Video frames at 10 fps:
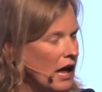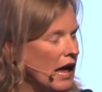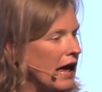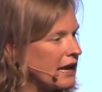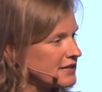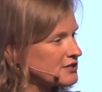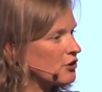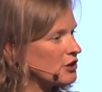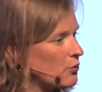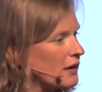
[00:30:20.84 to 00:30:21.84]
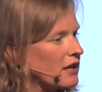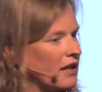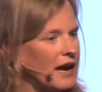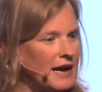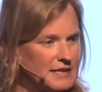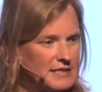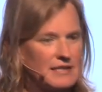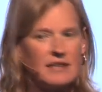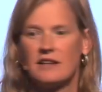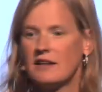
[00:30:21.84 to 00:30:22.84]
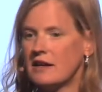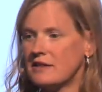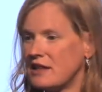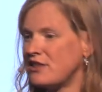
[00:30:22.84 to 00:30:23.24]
and it's going to realize that